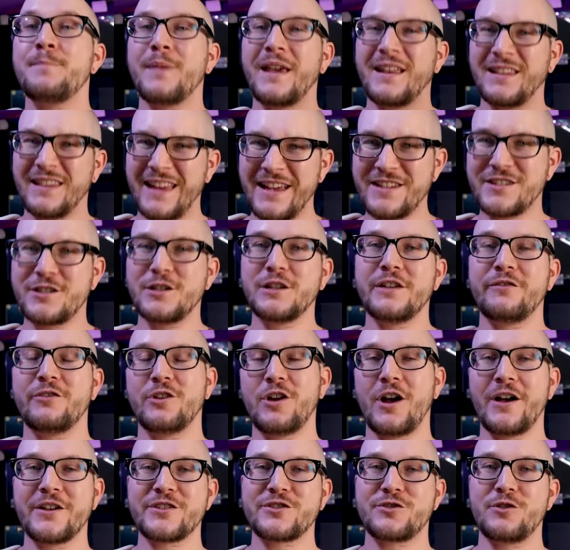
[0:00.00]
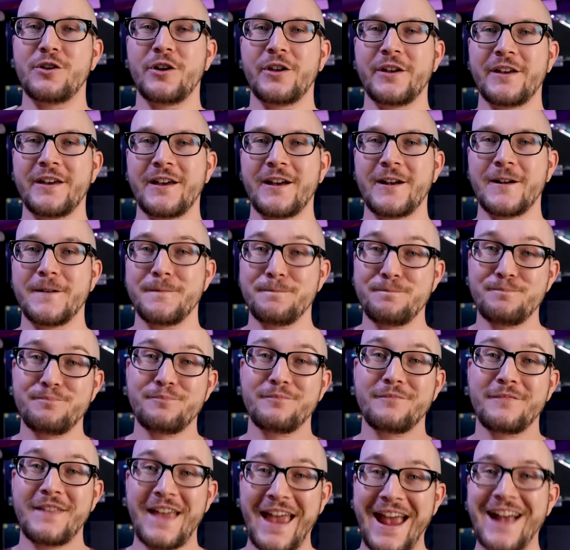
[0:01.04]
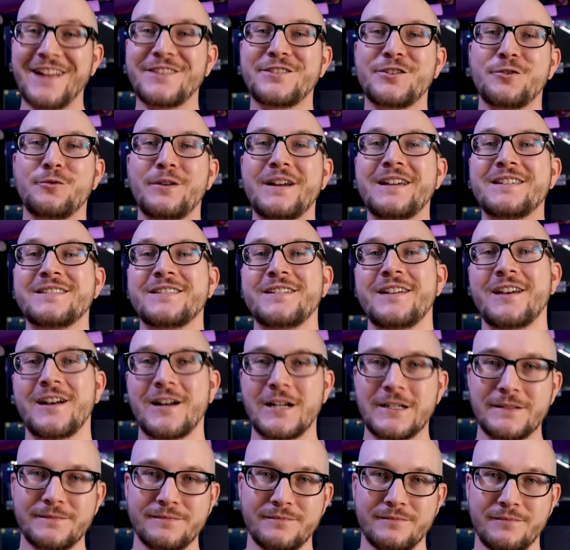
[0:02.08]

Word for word: unless you live in Australia, Antaresia.